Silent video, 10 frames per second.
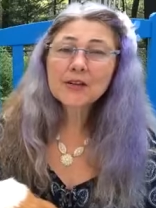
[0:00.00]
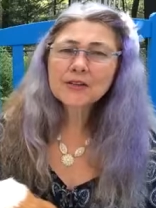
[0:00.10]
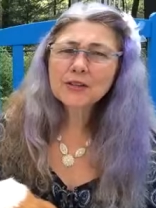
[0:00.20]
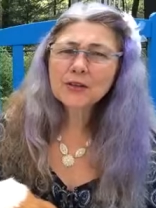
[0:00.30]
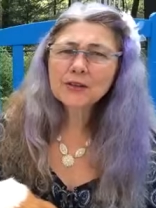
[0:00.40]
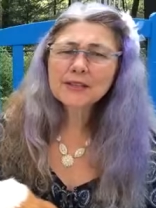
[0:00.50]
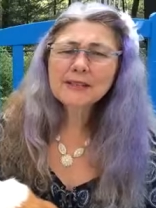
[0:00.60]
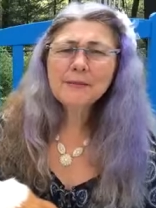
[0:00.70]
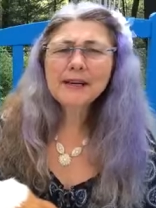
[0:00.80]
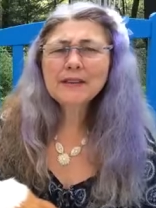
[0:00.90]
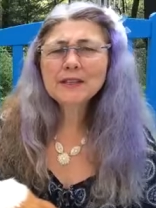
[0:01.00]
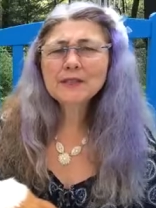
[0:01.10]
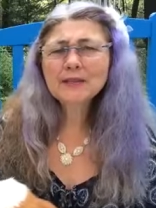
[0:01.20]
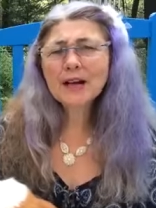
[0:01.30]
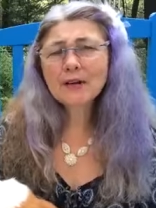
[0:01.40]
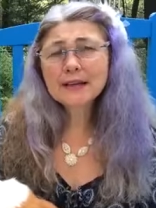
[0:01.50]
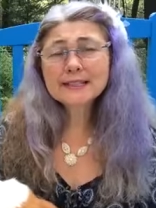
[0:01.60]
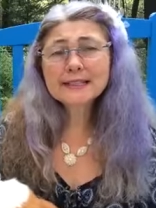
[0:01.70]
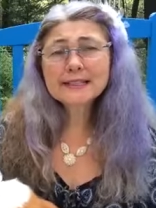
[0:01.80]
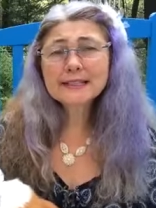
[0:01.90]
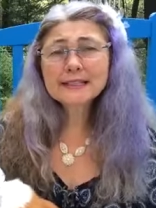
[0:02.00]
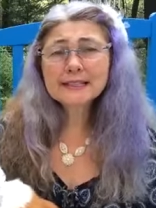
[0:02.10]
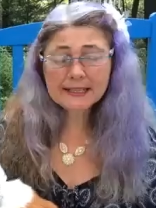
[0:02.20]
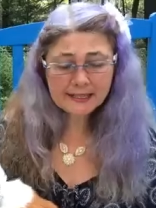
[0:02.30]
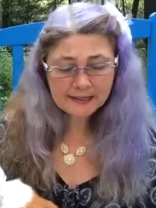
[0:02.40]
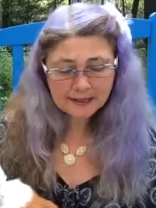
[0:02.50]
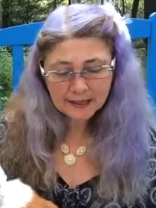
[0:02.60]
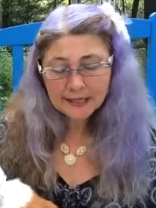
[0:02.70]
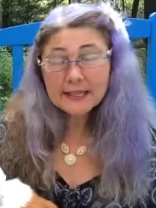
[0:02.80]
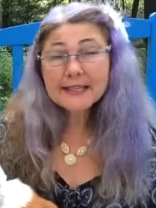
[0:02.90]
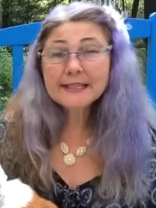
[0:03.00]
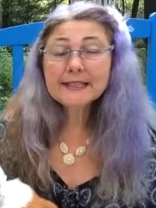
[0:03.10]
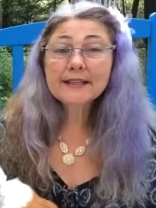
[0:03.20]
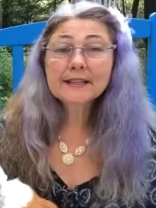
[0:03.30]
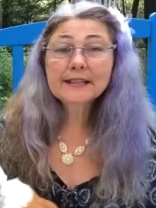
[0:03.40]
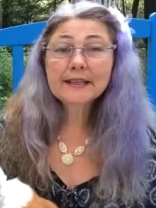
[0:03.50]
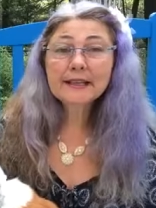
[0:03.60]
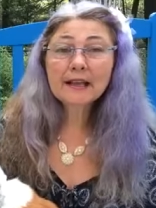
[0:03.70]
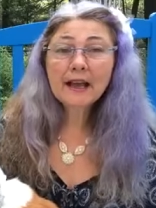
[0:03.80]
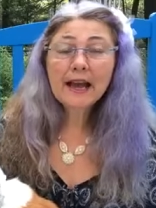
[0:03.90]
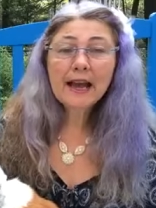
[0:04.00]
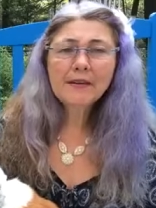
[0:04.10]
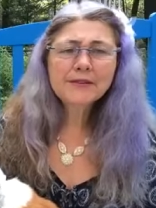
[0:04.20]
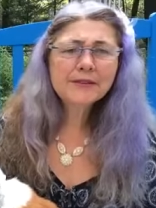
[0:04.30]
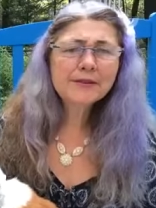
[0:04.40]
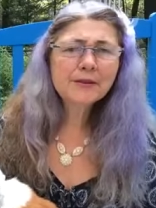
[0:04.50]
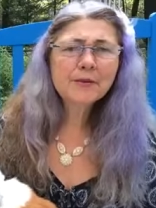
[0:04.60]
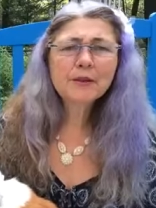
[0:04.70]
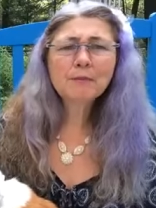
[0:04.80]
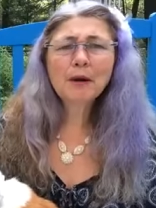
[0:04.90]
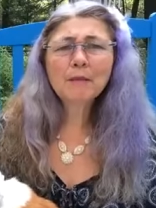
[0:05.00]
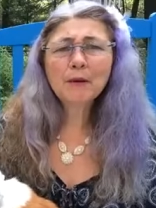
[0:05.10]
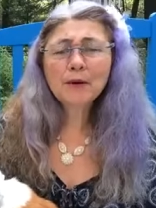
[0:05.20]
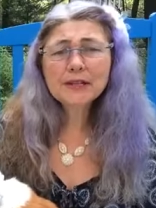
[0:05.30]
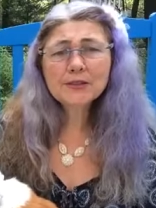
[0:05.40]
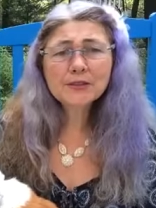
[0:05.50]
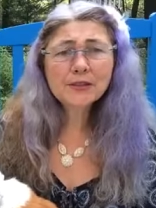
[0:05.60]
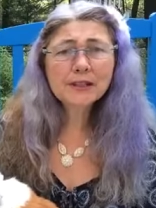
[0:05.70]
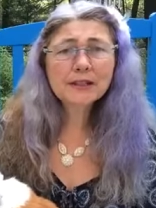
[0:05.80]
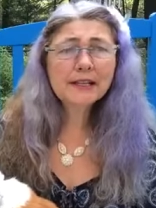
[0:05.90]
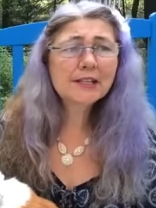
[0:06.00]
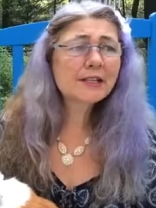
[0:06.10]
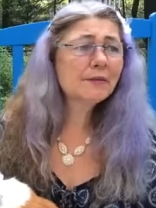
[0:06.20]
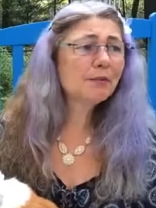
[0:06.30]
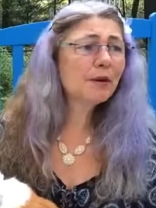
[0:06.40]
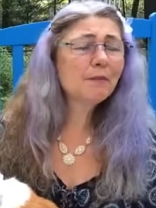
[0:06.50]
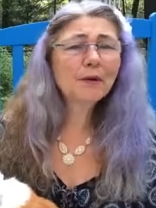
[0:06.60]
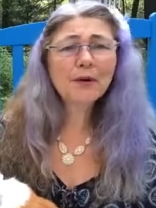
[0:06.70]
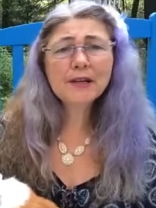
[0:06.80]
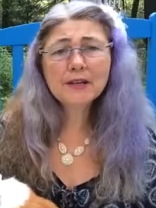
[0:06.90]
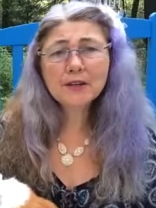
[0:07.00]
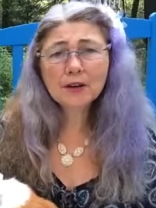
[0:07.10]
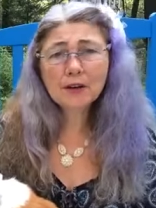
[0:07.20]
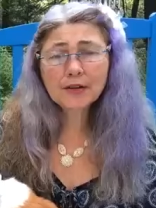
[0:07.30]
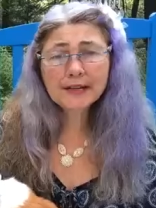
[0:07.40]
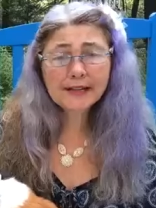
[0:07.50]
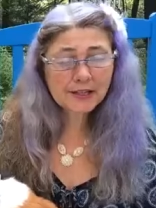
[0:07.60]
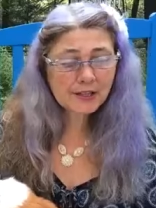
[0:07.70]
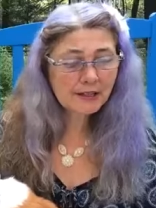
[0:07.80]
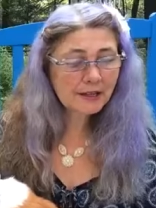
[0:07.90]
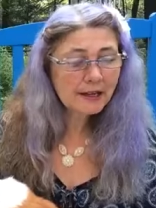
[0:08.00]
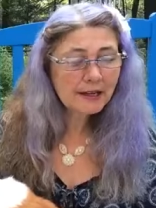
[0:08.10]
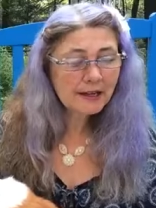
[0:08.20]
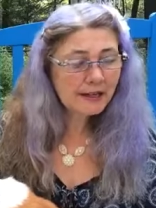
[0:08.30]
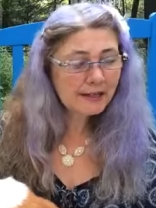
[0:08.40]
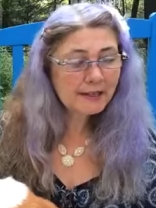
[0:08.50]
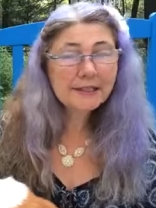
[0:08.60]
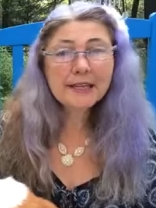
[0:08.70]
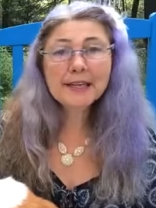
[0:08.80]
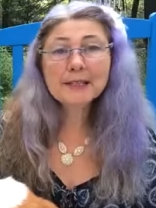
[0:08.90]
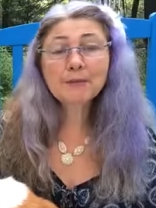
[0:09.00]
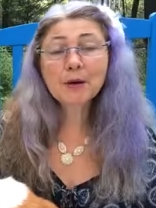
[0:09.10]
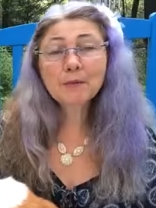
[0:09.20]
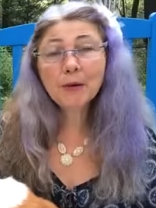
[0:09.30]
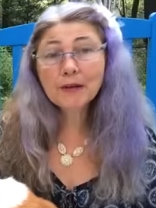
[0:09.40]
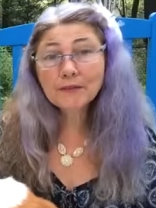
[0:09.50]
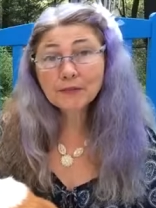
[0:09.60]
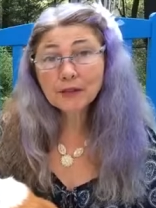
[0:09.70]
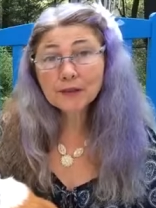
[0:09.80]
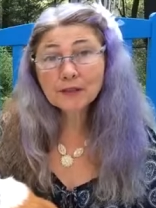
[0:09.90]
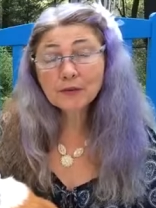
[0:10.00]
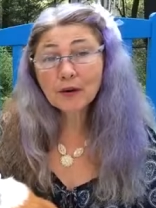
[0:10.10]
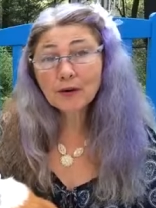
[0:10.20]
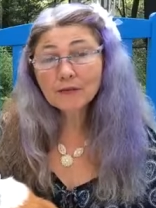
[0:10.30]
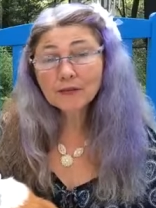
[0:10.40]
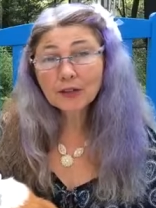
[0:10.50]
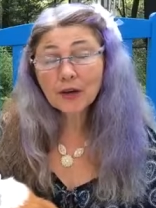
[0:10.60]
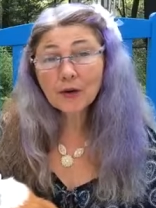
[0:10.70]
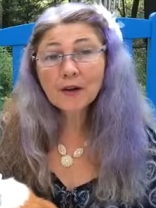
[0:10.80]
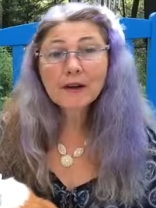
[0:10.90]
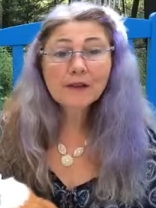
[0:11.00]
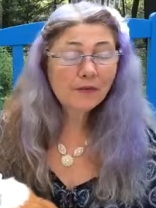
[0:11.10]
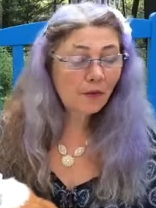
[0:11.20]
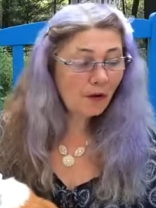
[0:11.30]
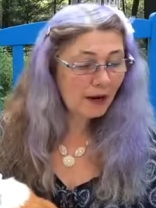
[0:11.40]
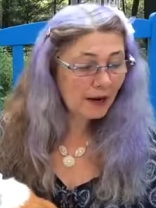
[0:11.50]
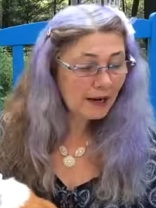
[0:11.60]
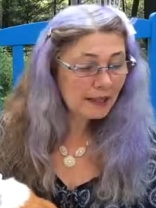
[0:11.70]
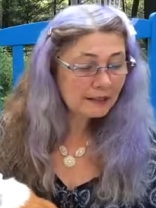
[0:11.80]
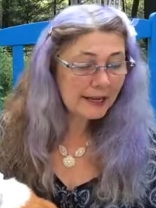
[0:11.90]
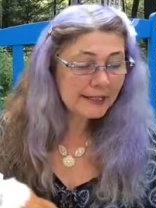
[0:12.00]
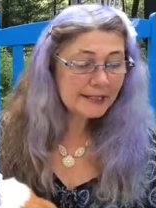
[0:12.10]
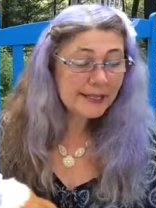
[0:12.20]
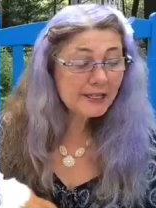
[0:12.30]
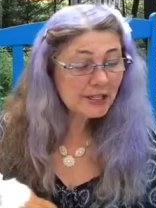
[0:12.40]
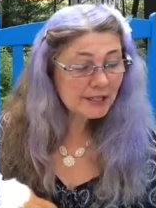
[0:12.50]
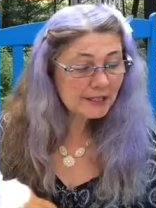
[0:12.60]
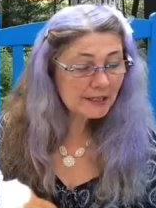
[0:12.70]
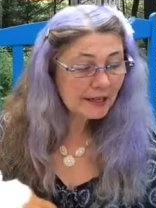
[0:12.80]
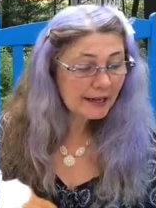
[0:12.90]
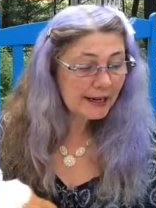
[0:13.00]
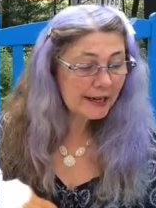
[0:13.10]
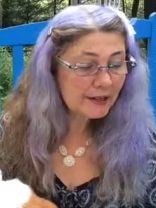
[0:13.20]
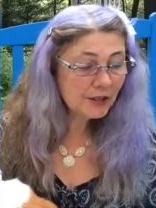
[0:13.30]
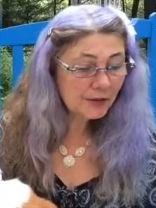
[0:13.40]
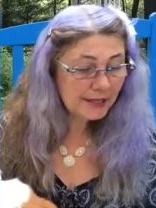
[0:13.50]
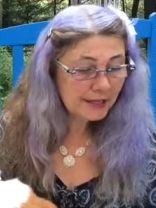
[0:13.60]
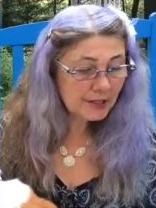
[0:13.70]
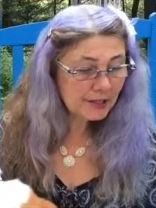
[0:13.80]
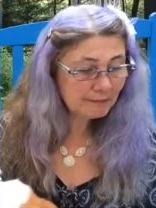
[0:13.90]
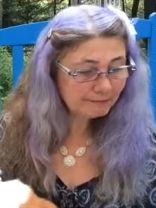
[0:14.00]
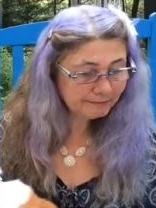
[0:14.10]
So you'll see many of these flower essences in Easy Does It have to do with promoting circulation, promoting neuroconnection, and in this case promoting fluid flow for lactation and urination.